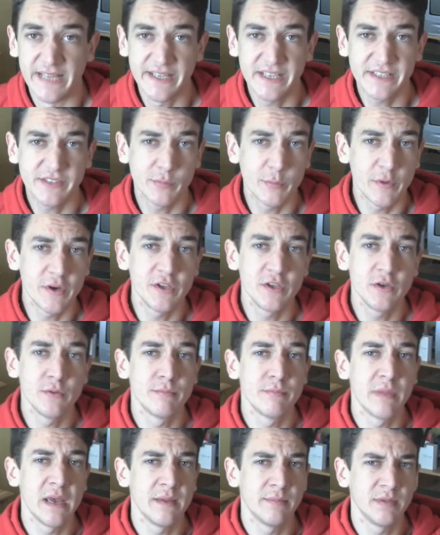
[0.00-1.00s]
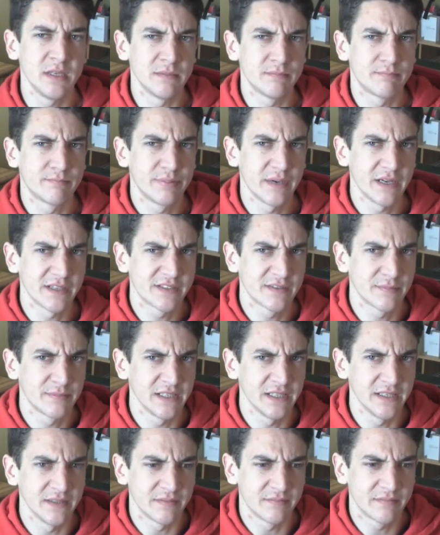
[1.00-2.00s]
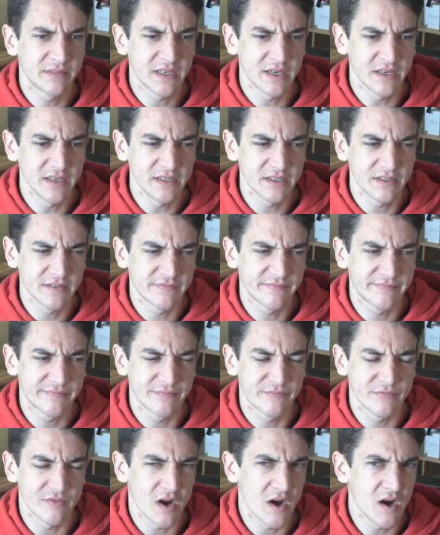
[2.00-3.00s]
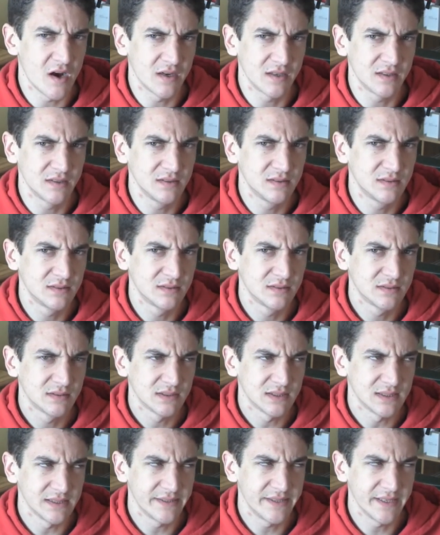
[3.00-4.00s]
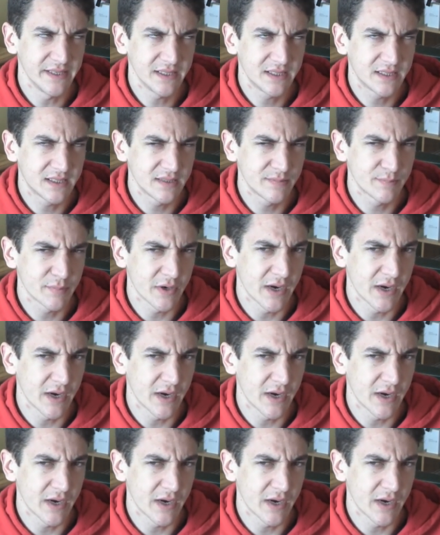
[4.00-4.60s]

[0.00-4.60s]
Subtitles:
And that's where you may be possibly kind of wrong, I think,